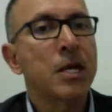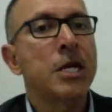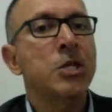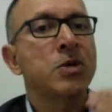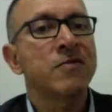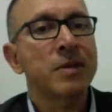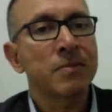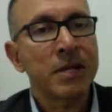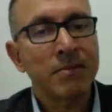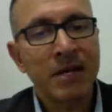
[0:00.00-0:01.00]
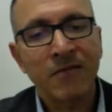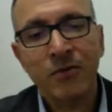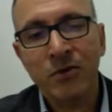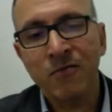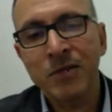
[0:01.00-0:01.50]
and you have some time left
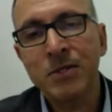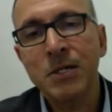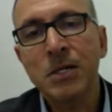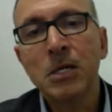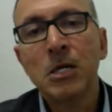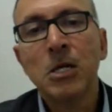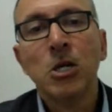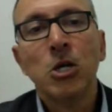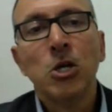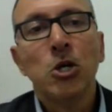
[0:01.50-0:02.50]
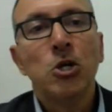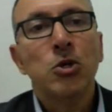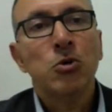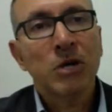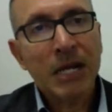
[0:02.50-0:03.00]
on your visa, you can